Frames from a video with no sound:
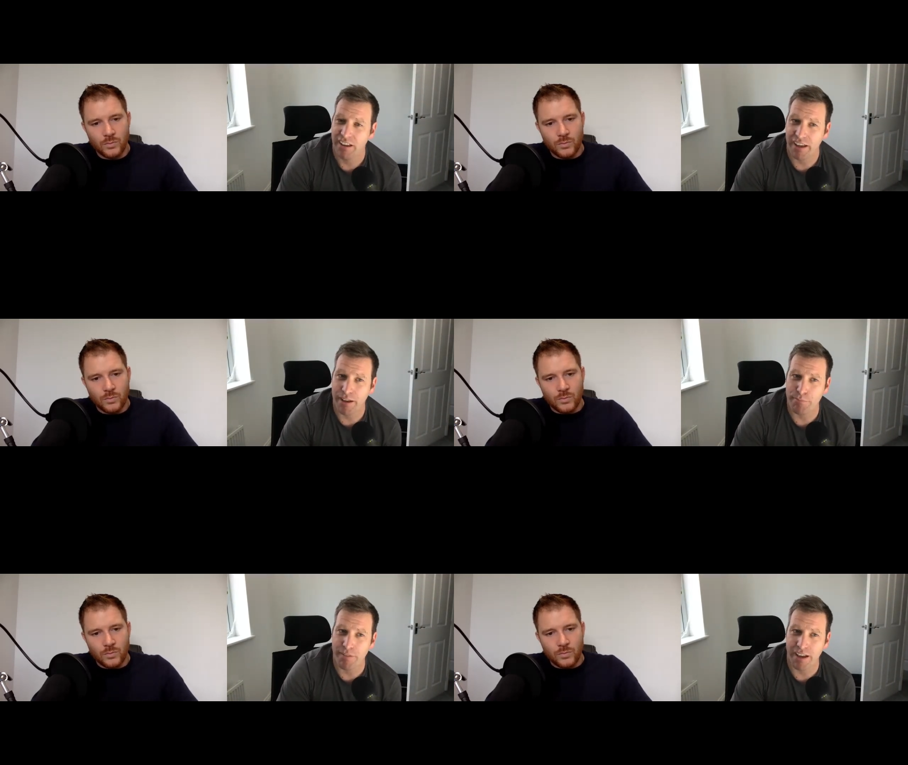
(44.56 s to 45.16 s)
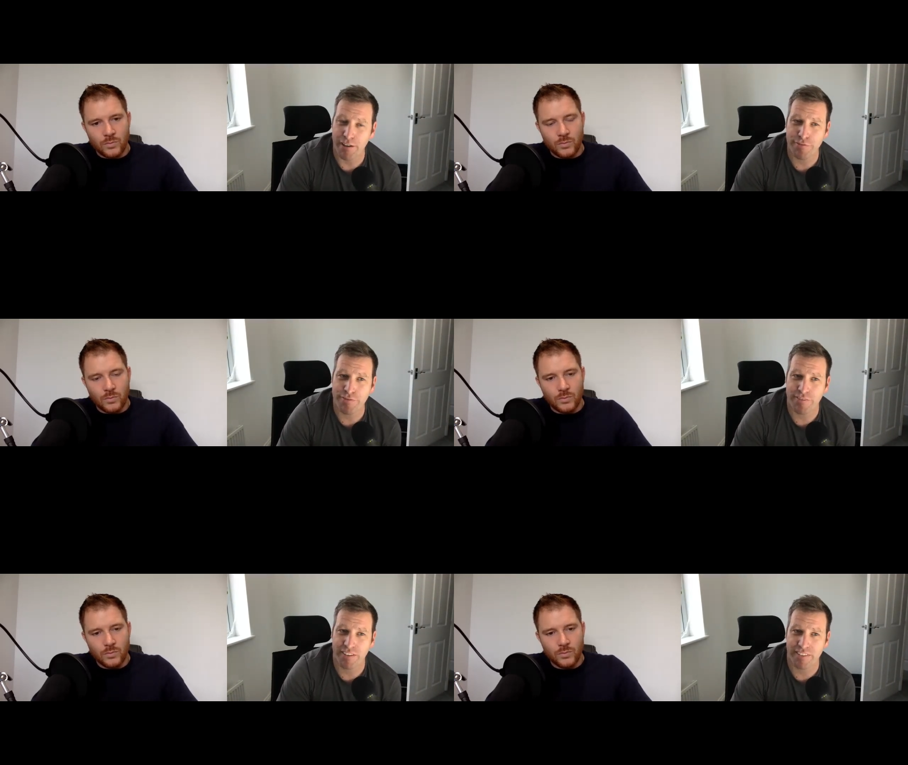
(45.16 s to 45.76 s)
Speaker 1: um,
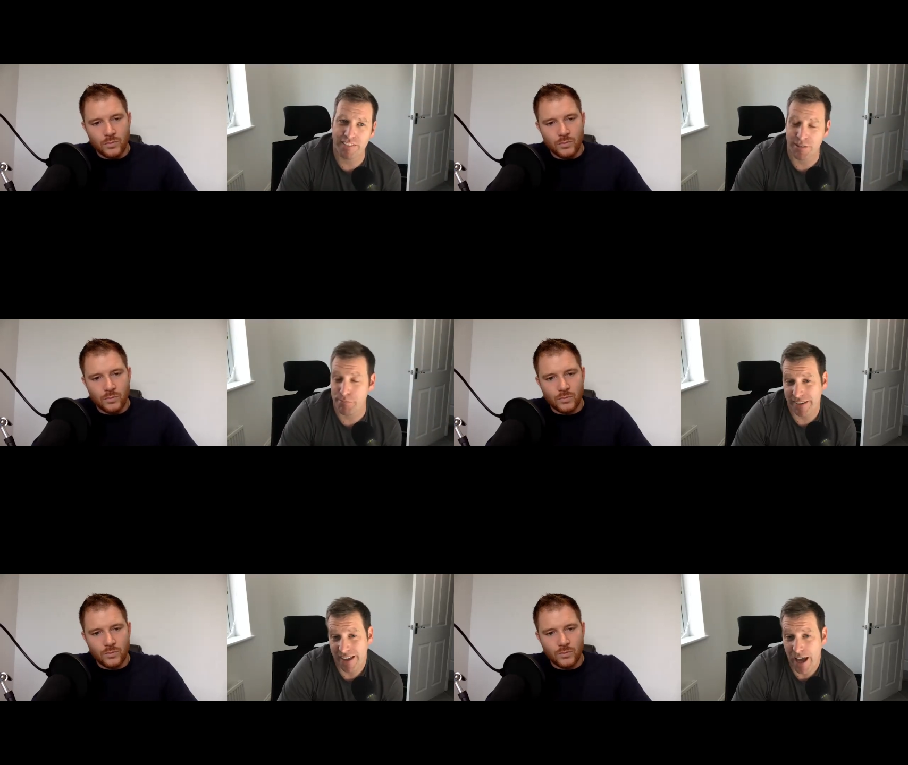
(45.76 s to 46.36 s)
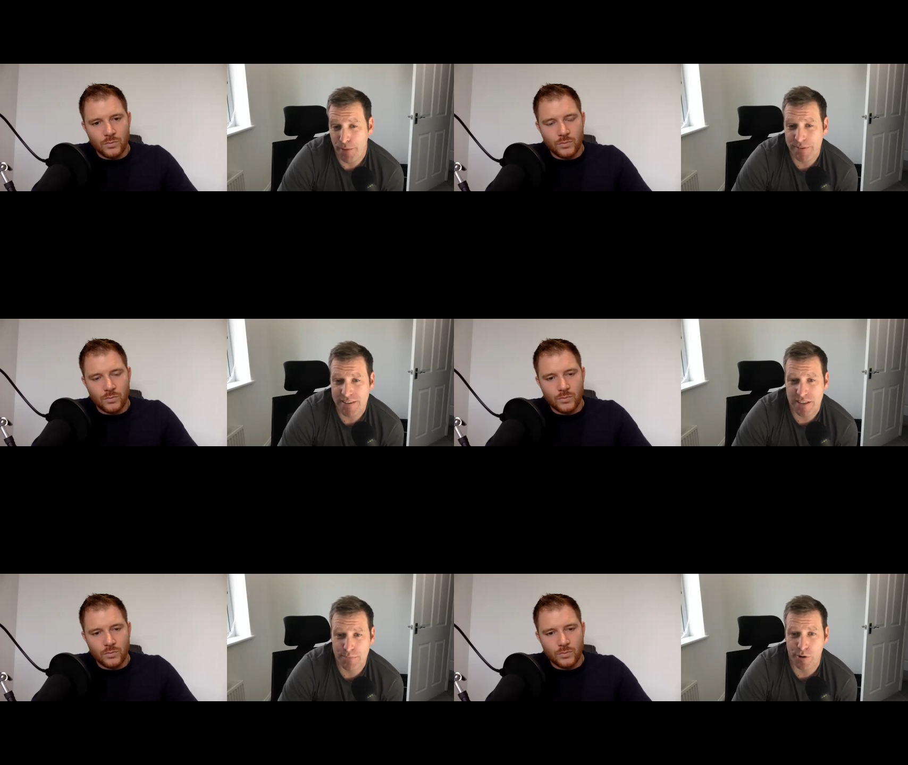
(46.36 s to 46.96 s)
if something
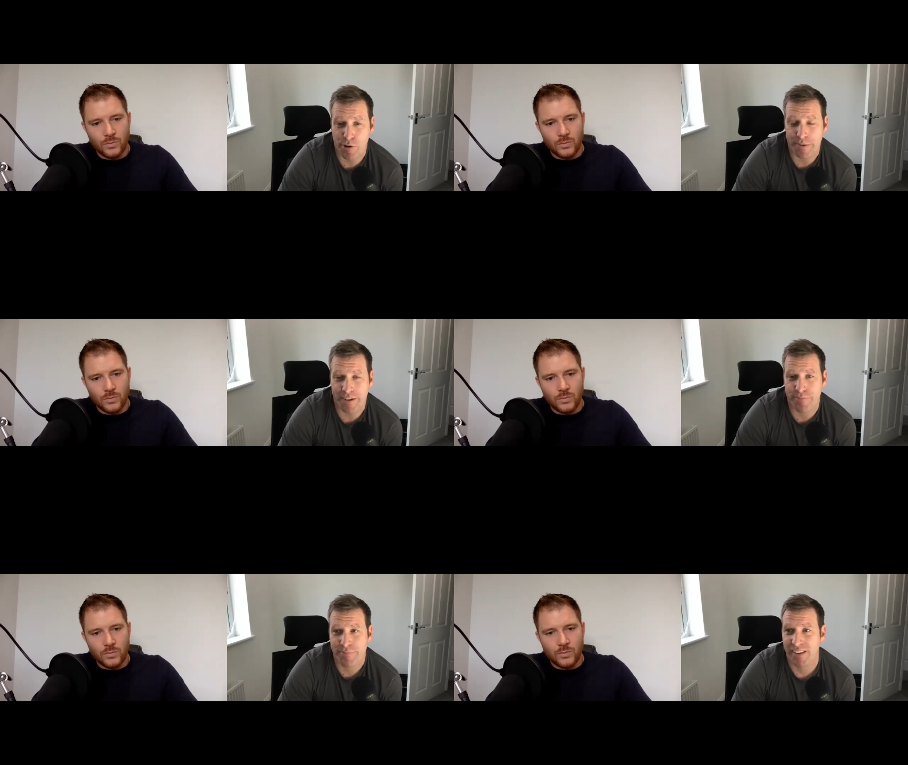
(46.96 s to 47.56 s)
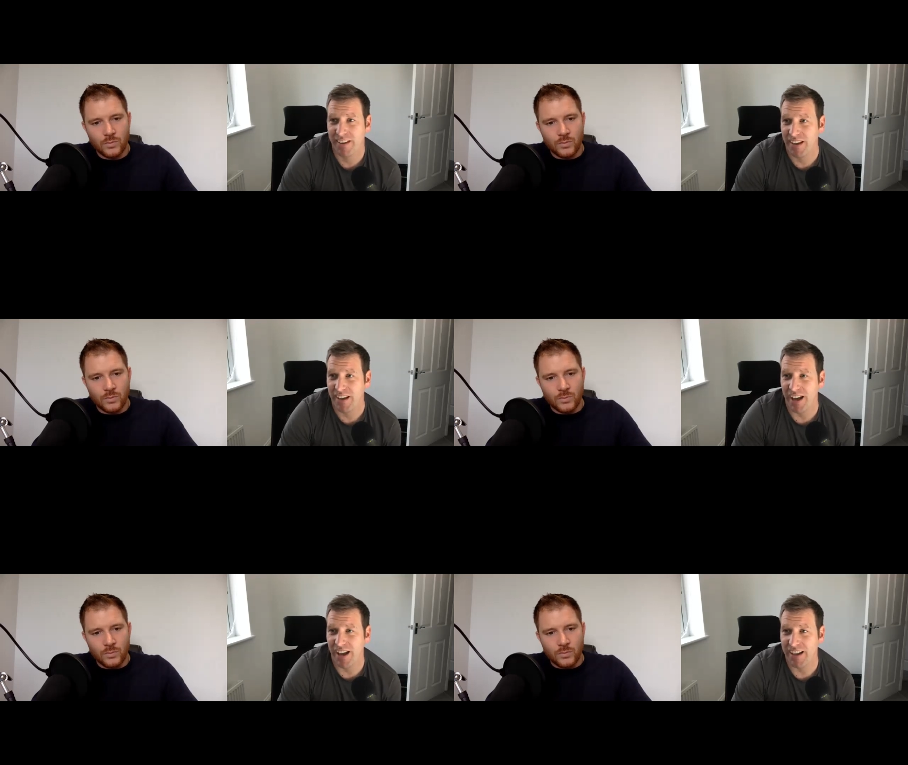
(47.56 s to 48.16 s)
happens in the property
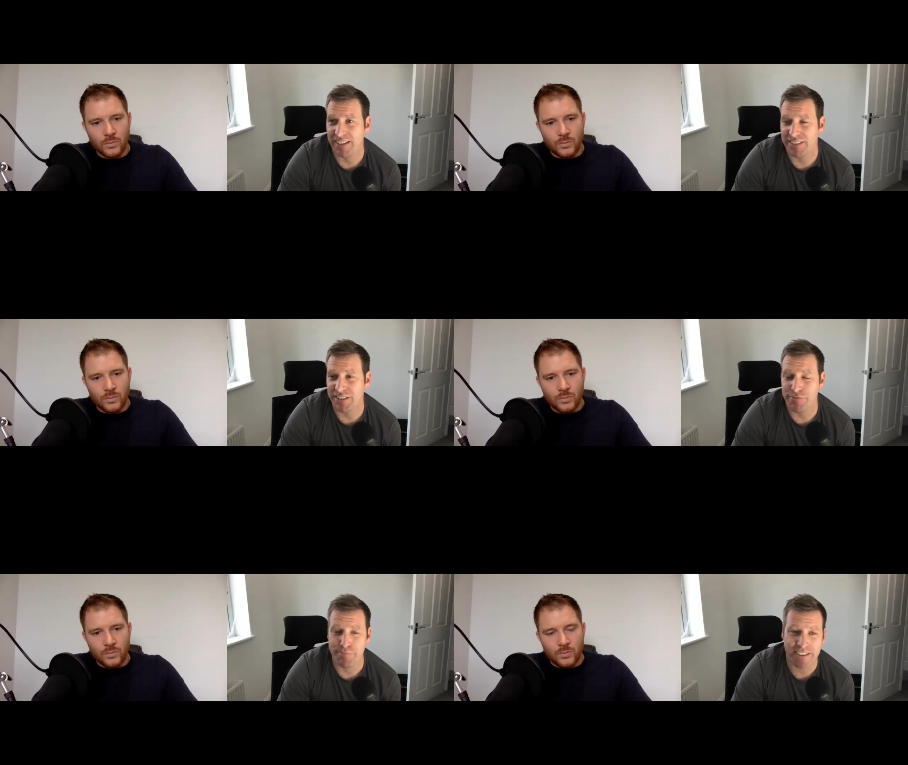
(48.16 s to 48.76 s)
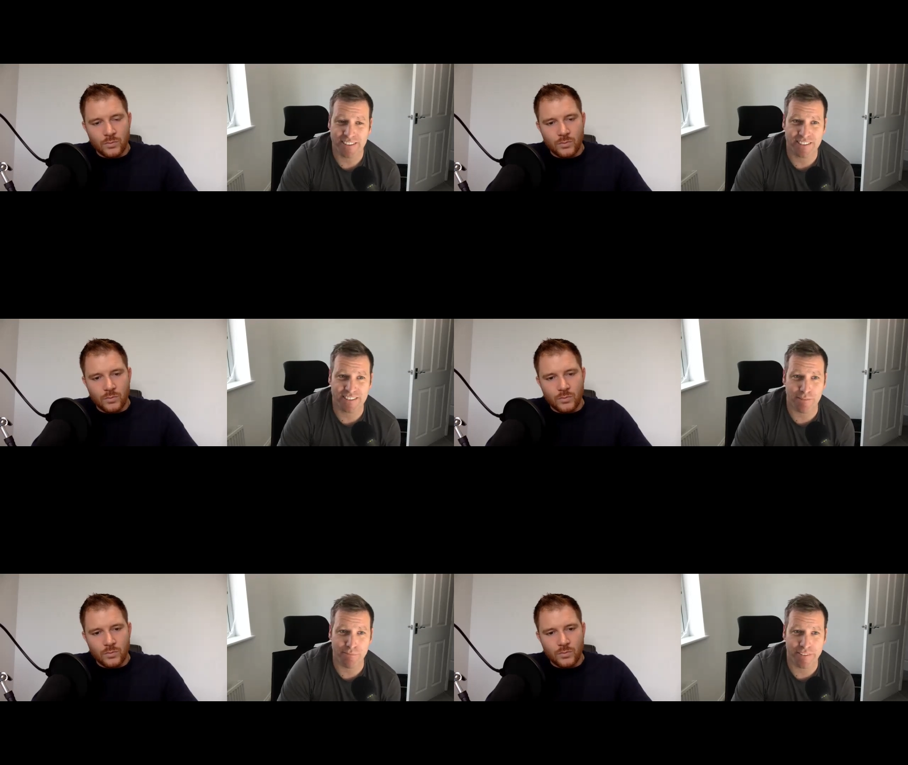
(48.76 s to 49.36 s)
and you've missed
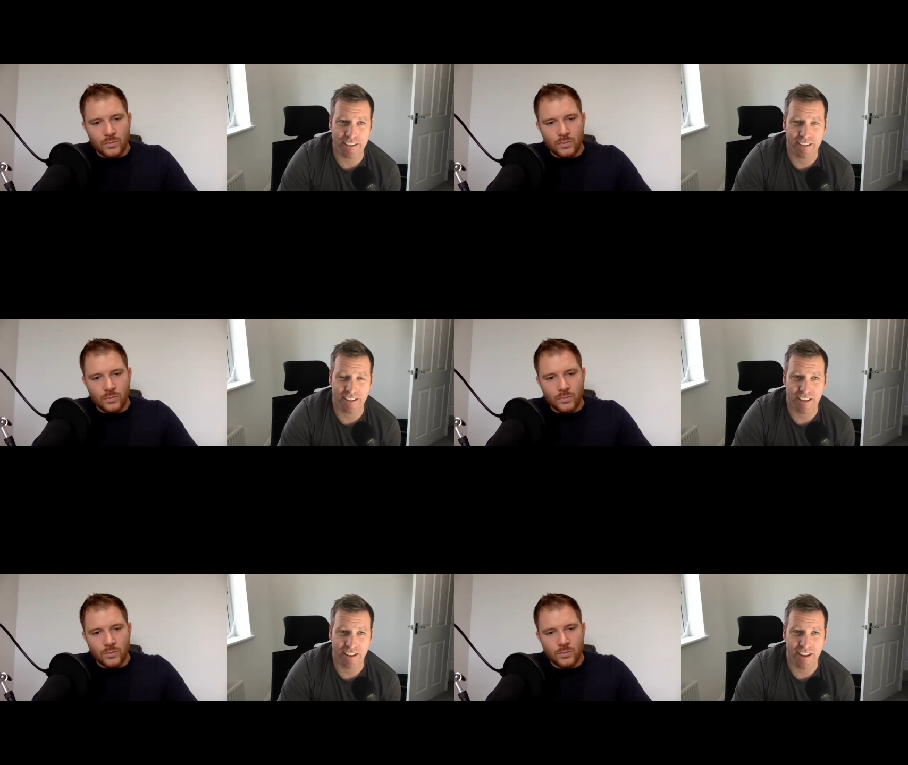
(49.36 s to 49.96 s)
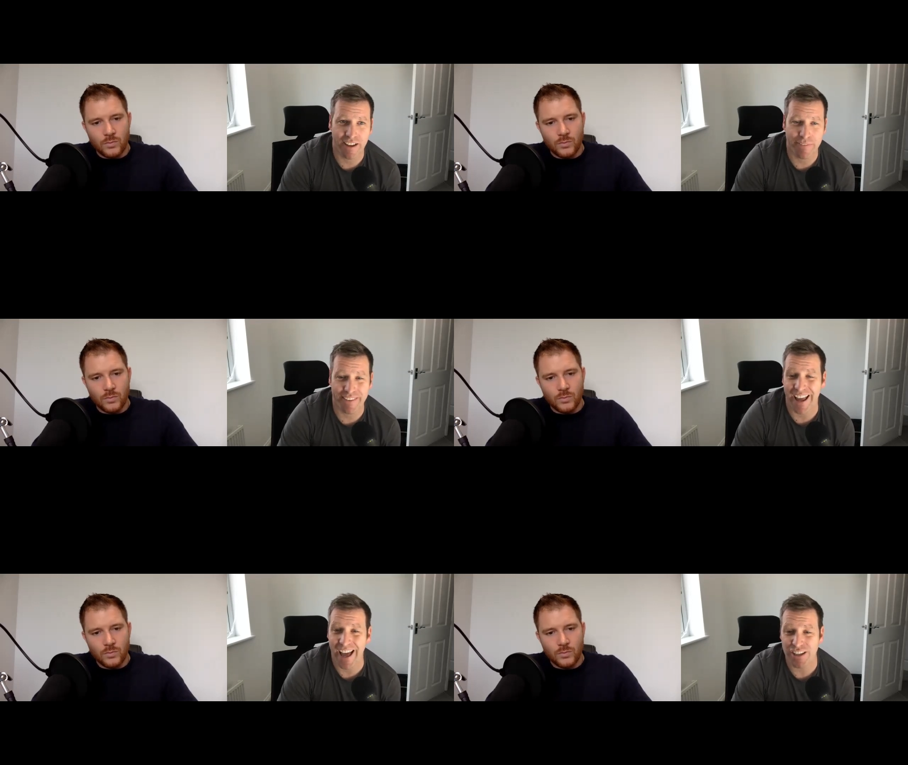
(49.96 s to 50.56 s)
something, uh,
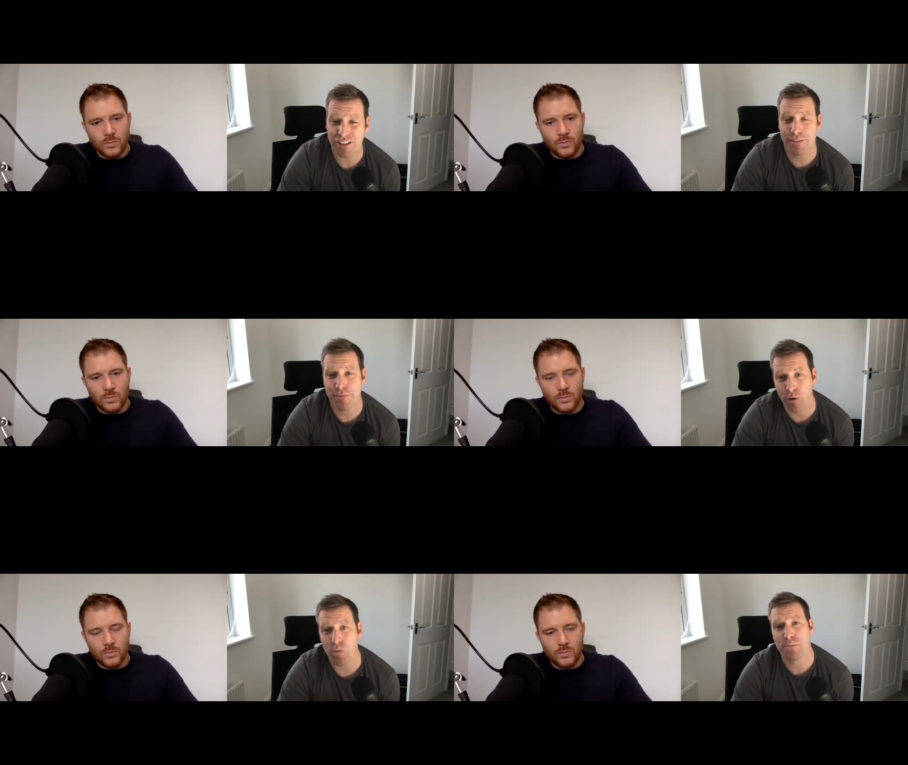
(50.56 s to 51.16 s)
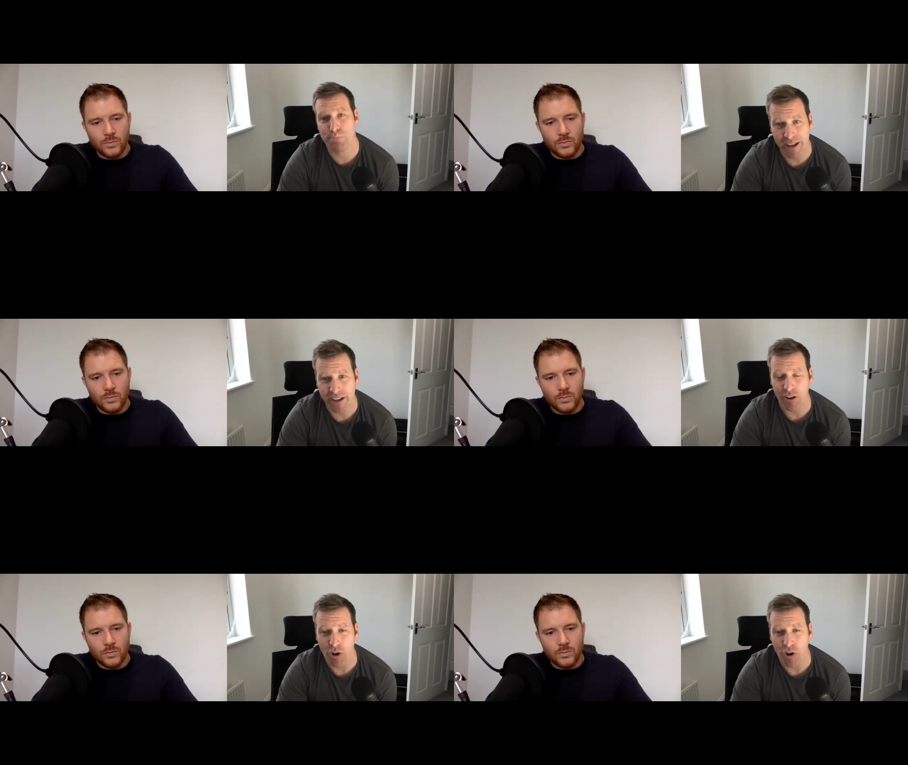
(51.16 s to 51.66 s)
then it actually falls back